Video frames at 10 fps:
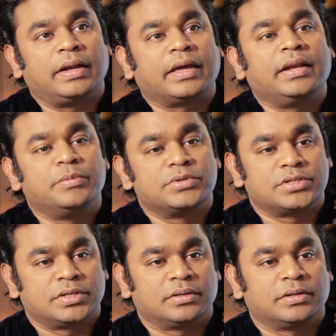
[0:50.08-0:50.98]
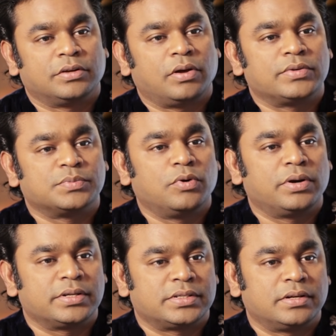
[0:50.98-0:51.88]
like any musician, you know, I was
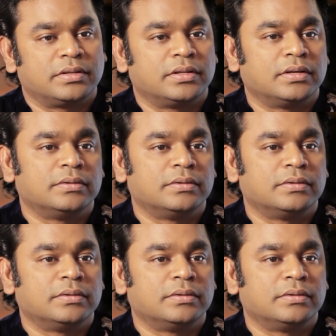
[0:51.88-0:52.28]
more interested in